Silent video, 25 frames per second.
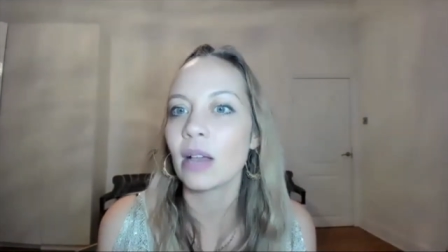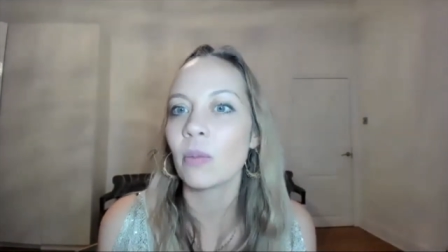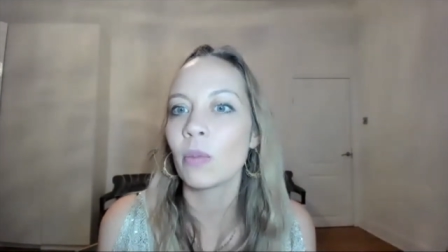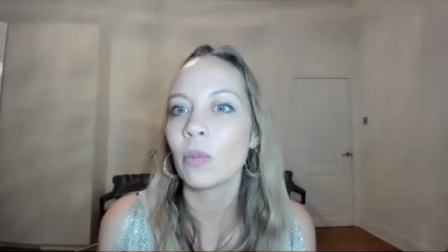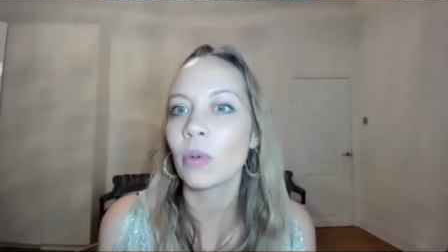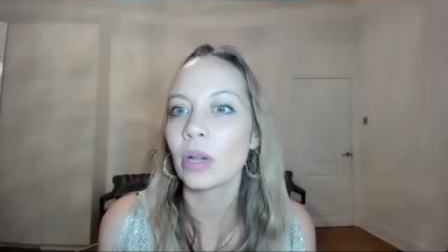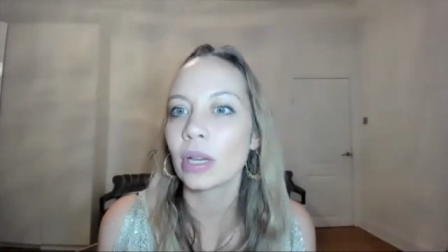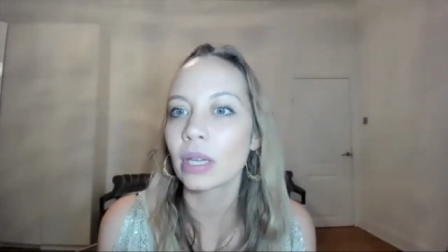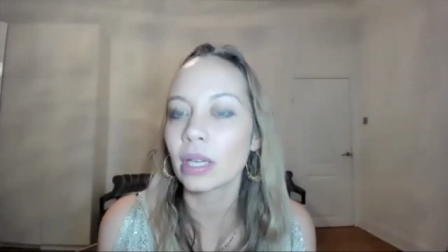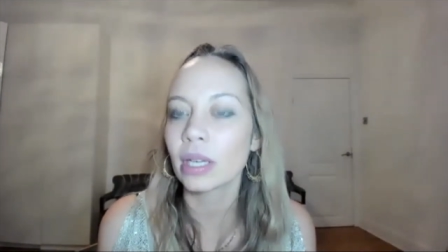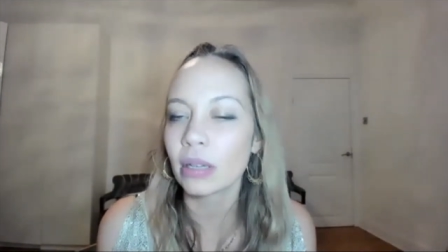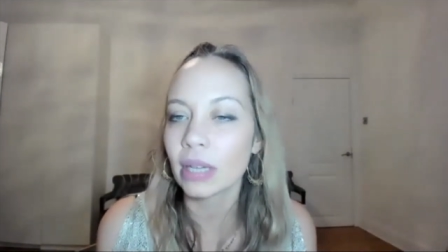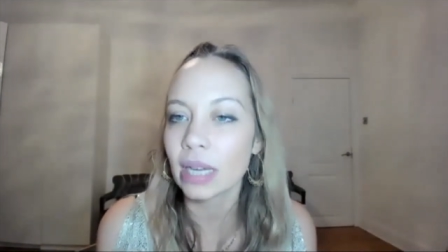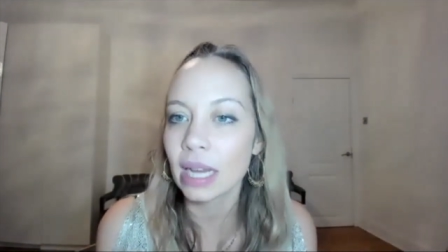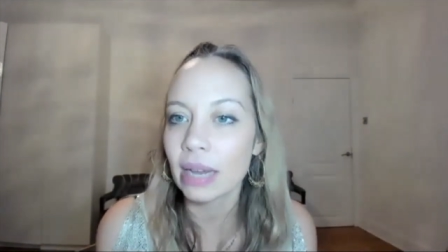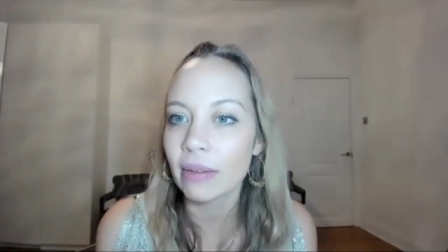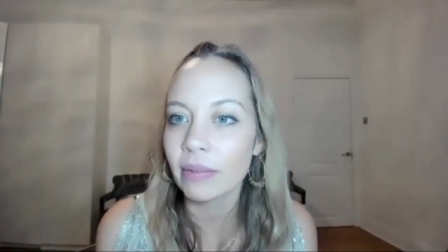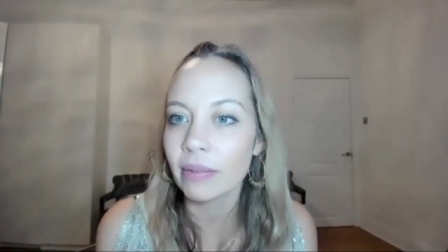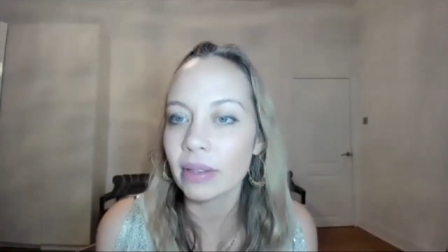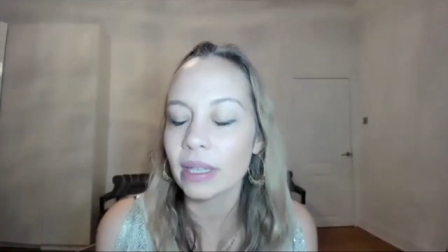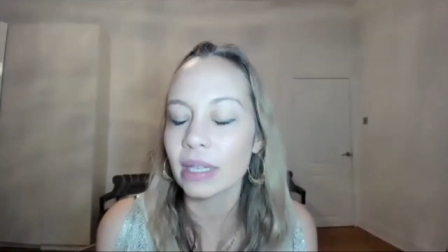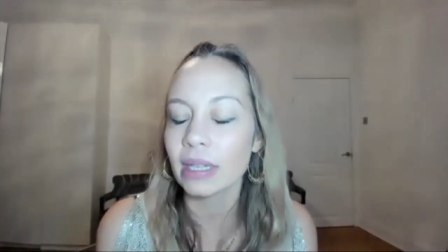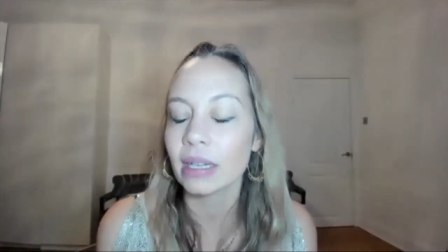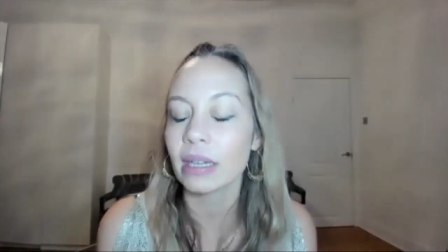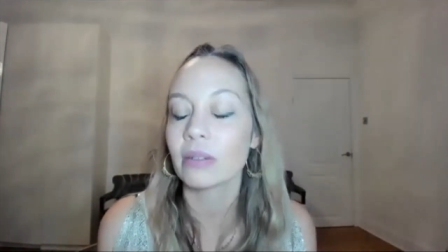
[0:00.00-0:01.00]
and working on
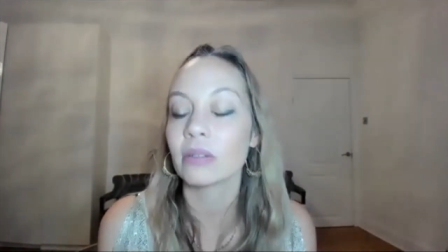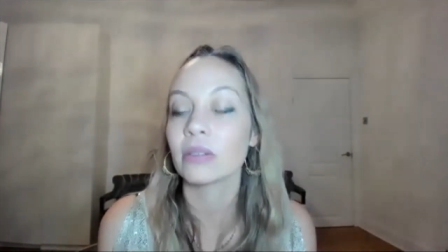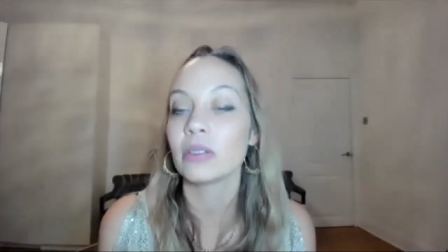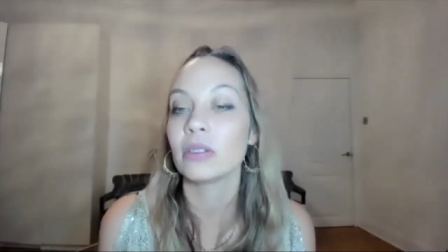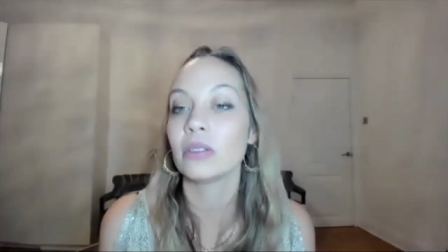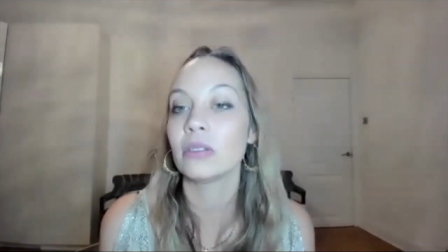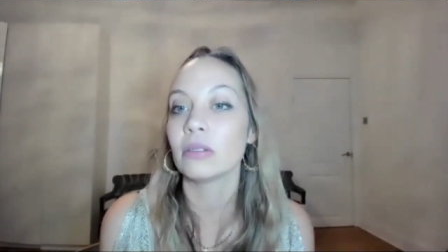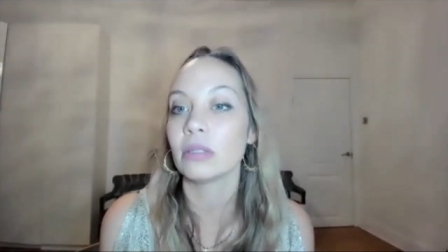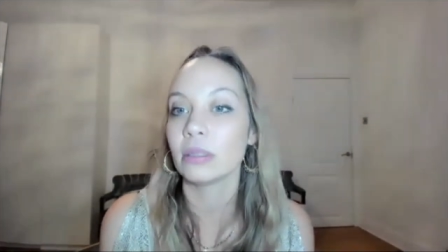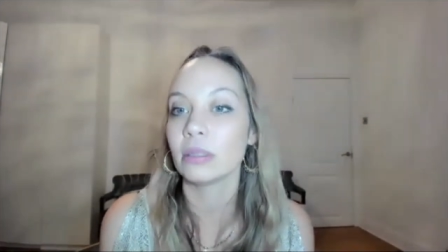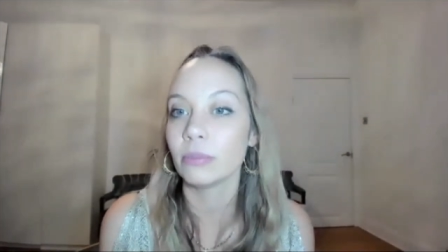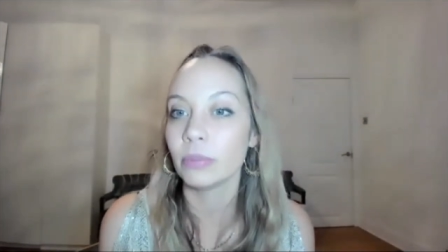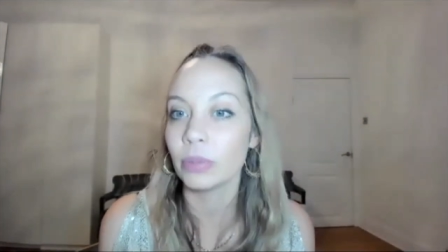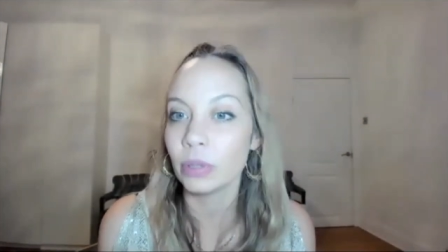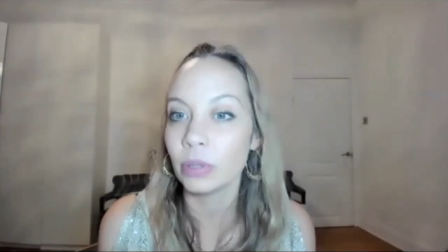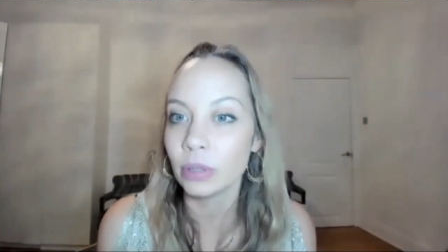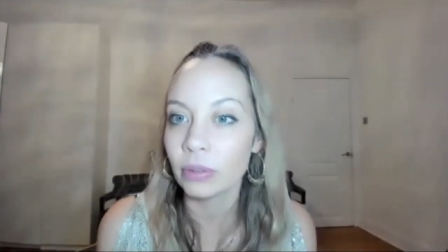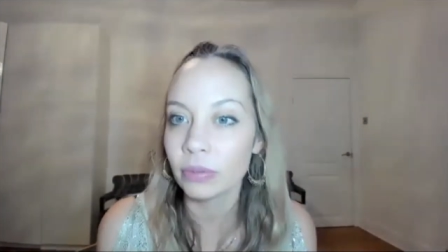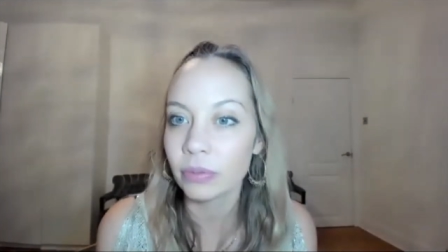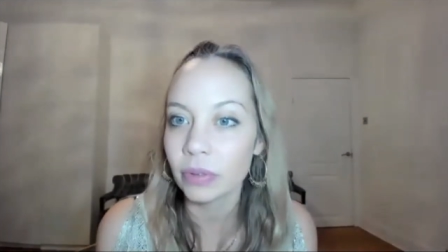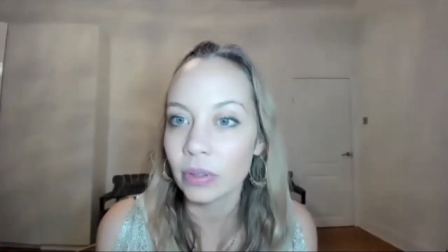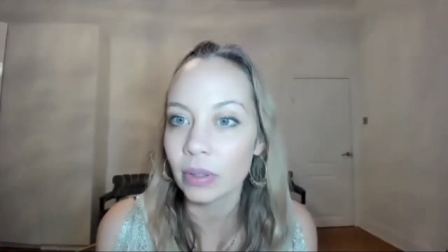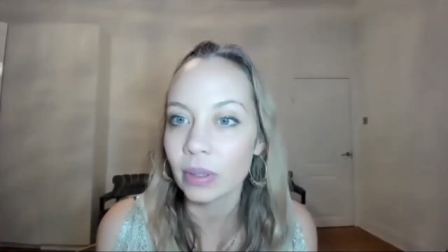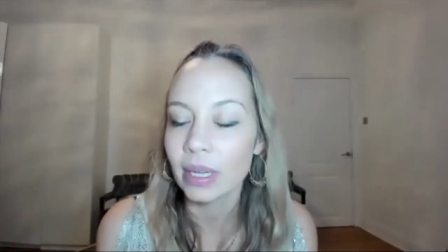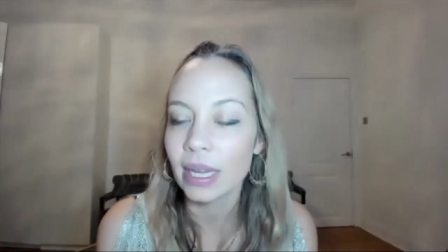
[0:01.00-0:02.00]
everything I was doing.
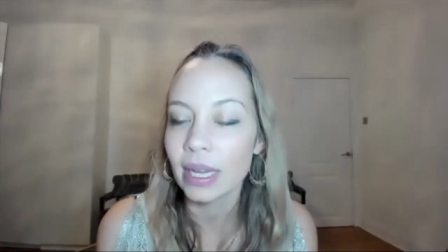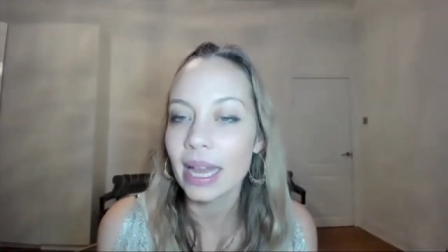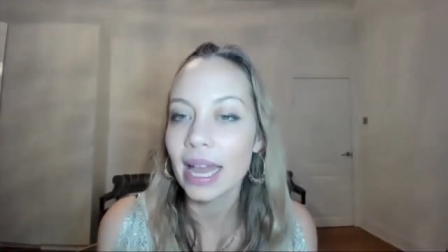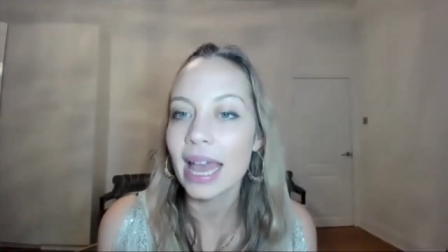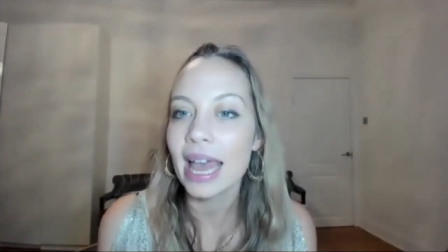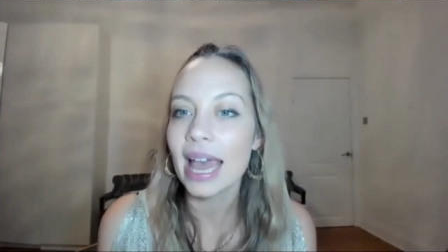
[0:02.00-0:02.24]
Beautiful.